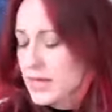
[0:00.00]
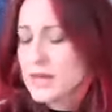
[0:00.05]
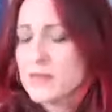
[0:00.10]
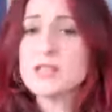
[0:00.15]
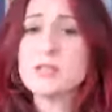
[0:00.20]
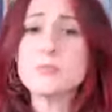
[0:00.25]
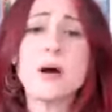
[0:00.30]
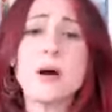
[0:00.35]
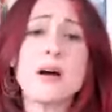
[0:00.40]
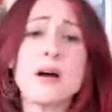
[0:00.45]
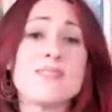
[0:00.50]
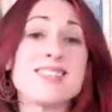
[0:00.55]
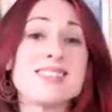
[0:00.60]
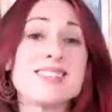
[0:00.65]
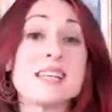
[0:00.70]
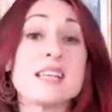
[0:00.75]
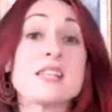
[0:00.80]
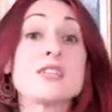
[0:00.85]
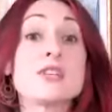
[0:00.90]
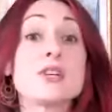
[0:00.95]
And this part of us
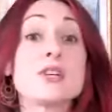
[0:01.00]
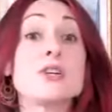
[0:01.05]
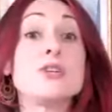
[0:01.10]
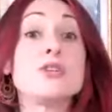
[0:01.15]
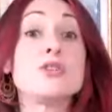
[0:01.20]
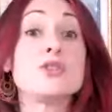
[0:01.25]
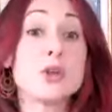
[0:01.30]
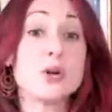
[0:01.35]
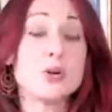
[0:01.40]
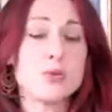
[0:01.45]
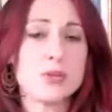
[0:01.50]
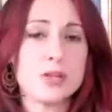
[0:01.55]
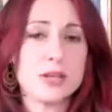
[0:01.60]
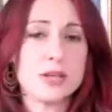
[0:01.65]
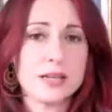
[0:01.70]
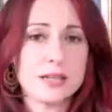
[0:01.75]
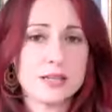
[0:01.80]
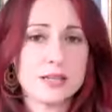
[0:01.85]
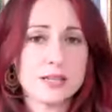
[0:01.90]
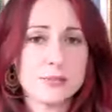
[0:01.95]
seeks to control
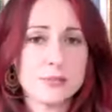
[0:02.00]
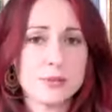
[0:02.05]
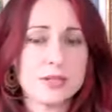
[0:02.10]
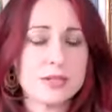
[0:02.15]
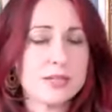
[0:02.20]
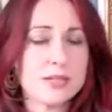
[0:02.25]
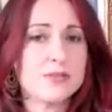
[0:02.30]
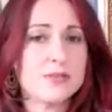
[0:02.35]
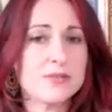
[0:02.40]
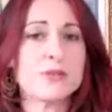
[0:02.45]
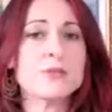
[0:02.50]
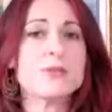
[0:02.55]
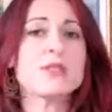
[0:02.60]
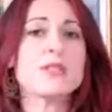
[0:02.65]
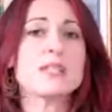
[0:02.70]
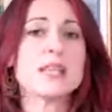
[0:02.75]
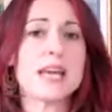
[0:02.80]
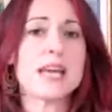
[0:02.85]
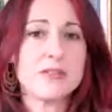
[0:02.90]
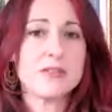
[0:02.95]
things because it doesn't feel
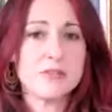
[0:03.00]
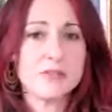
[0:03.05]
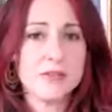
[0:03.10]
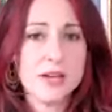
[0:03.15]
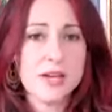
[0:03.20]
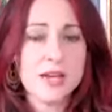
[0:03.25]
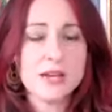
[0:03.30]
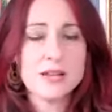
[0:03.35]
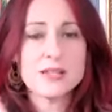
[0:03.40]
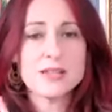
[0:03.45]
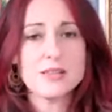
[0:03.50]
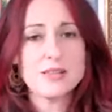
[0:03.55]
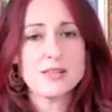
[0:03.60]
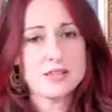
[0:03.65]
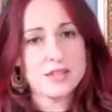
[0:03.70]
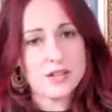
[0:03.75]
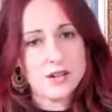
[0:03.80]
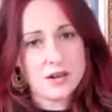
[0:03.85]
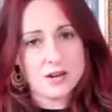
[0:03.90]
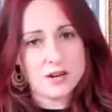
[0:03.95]
safe it's in
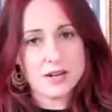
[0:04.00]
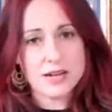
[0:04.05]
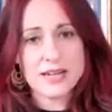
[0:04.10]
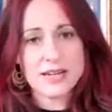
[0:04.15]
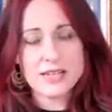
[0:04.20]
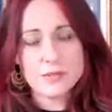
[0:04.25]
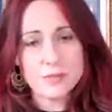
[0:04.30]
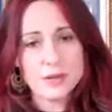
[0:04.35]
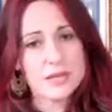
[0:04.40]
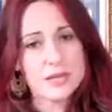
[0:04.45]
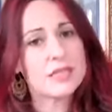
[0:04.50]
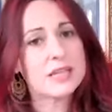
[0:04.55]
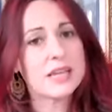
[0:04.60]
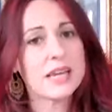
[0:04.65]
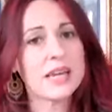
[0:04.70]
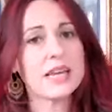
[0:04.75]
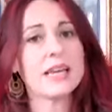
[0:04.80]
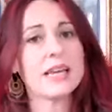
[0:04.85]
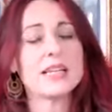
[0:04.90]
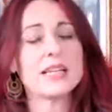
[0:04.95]
the dark, hasn't been
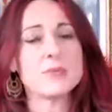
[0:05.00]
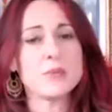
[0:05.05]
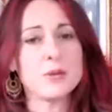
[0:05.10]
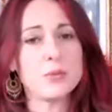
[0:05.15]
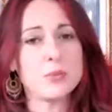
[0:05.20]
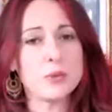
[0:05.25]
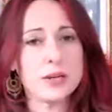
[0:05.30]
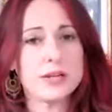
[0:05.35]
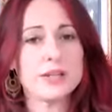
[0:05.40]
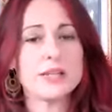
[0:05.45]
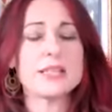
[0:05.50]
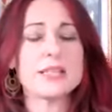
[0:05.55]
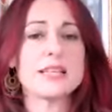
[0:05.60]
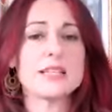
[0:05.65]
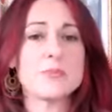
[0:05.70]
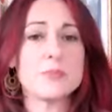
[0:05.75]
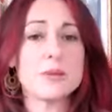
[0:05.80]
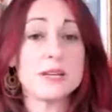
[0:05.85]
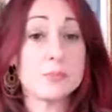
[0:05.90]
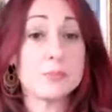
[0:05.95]
seen, hasn't been witnessed,
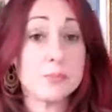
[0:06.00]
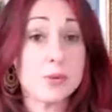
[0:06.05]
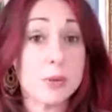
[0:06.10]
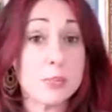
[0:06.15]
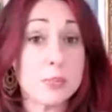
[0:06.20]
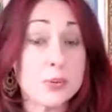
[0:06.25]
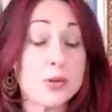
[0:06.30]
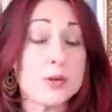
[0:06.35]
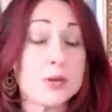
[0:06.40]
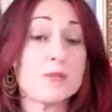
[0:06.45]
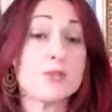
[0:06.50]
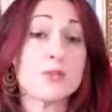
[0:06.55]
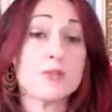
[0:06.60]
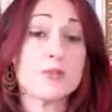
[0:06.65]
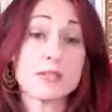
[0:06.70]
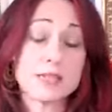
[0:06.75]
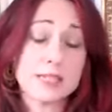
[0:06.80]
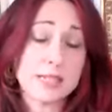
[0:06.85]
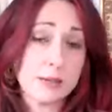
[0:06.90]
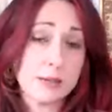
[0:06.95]
hasn't been approved of,
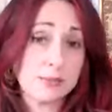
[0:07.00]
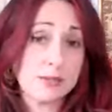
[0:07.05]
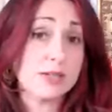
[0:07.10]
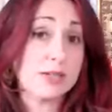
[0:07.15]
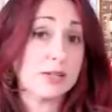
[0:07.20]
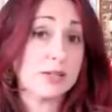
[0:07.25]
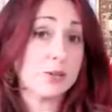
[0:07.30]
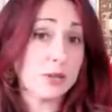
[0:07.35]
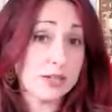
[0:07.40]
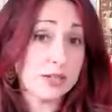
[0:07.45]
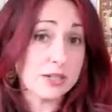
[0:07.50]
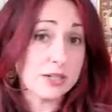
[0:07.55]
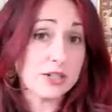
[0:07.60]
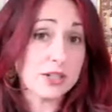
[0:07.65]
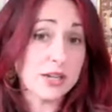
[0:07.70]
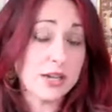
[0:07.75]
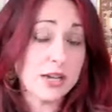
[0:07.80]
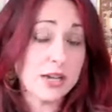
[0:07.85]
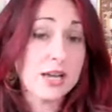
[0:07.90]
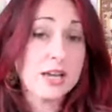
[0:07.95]
accepted,
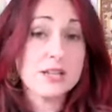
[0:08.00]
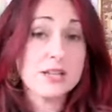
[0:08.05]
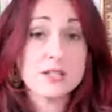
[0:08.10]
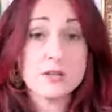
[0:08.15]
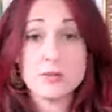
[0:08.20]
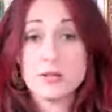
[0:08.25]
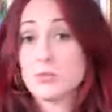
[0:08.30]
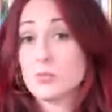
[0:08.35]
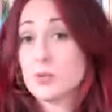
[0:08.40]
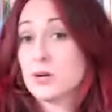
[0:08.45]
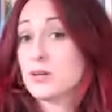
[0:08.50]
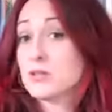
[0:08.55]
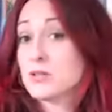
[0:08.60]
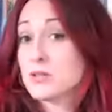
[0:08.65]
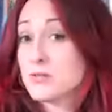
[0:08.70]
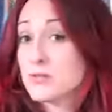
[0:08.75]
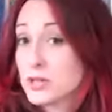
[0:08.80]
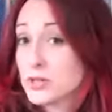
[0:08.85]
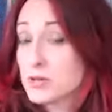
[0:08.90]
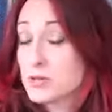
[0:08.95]
acknowledged. So, which parts
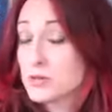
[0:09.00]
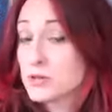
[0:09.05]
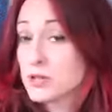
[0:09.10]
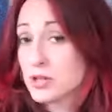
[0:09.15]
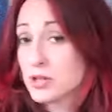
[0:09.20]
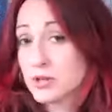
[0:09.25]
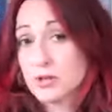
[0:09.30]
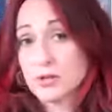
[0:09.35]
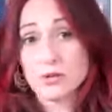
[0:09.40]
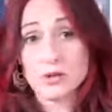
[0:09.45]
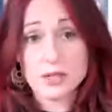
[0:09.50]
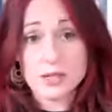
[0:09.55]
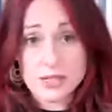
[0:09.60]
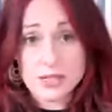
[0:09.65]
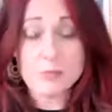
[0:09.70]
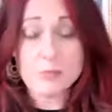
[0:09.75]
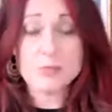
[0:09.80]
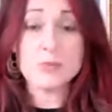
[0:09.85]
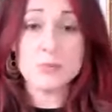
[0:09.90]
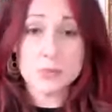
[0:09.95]
of you do you not
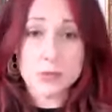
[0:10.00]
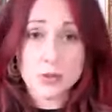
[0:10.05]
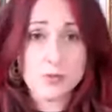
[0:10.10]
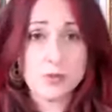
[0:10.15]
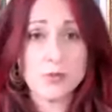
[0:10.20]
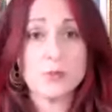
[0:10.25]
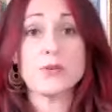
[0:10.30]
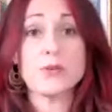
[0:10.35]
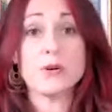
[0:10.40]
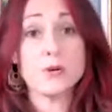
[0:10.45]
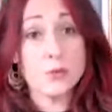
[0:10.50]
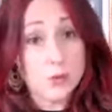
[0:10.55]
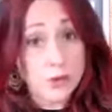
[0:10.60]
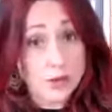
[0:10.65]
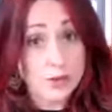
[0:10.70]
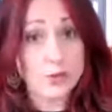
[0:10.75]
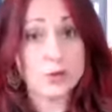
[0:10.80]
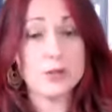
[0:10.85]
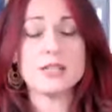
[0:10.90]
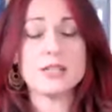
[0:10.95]
accept, approve of, or
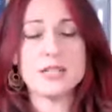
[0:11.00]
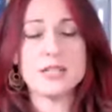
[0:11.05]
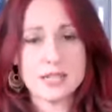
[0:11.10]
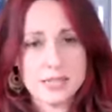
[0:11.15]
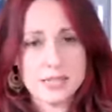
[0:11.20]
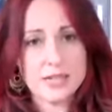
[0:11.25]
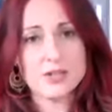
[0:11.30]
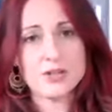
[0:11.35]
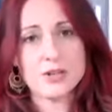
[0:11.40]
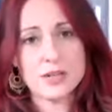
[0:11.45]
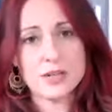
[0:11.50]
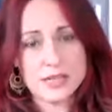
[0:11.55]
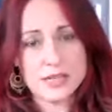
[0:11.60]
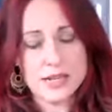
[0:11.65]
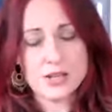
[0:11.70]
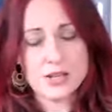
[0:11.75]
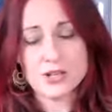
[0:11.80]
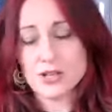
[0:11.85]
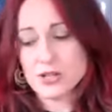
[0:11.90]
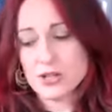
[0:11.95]
acknowledge, etc.,
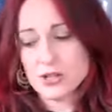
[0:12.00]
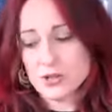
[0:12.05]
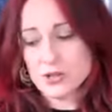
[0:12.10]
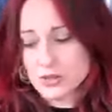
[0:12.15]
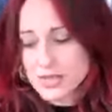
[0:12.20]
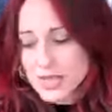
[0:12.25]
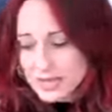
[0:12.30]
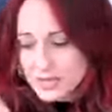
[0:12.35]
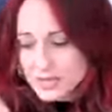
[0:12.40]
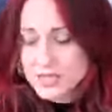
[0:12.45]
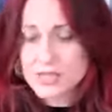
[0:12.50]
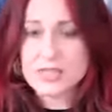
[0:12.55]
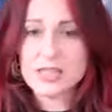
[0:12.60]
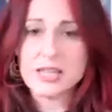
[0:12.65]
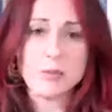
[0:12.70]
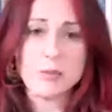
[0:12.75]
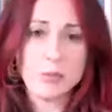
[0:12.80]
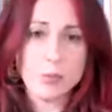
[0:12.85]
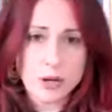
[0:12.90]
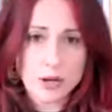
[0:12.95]
etc.? Because that's the
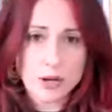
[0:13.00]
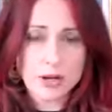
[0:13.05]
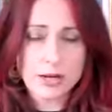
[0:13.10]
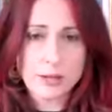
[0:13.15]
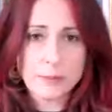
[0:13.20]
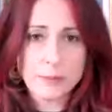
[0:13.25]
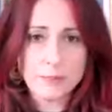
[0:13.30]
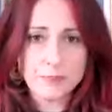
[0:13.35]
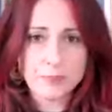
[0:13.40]
deep work.